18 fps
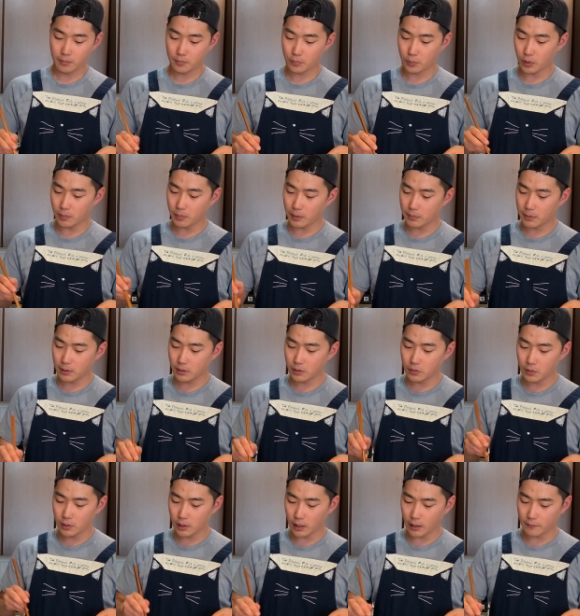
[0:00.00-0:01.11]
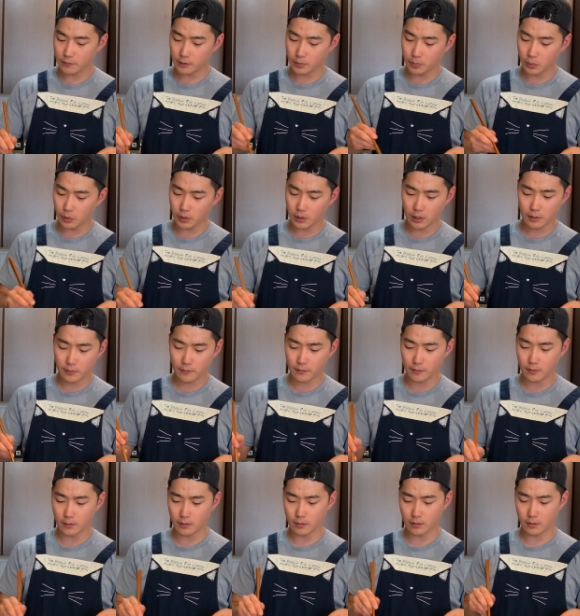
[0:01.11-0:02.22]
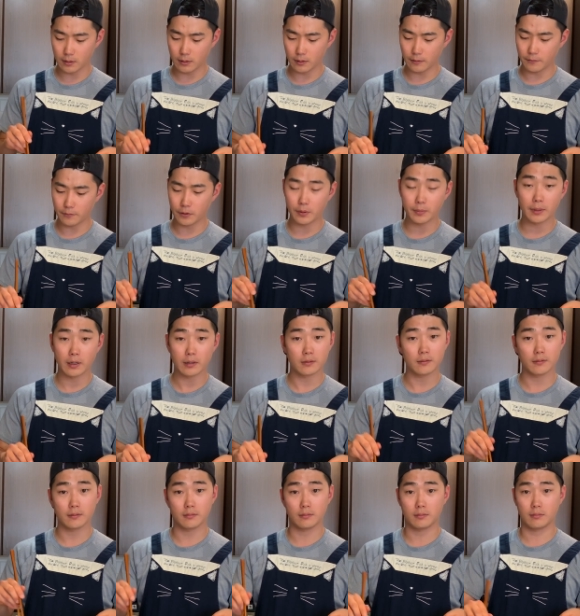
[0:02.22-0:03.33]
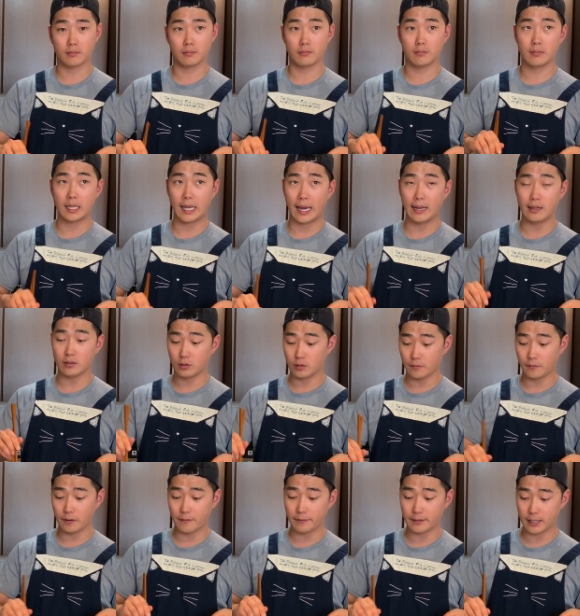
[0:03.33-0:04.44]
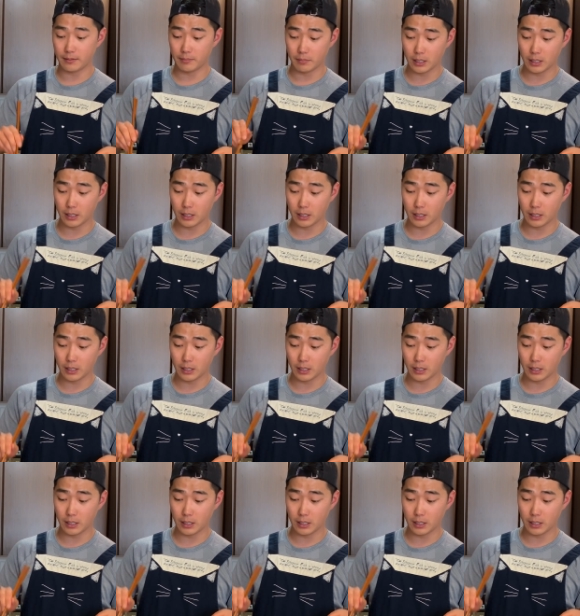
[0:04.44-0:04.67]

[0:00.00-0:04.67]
Probably you will have to boil it for about ten to fifteen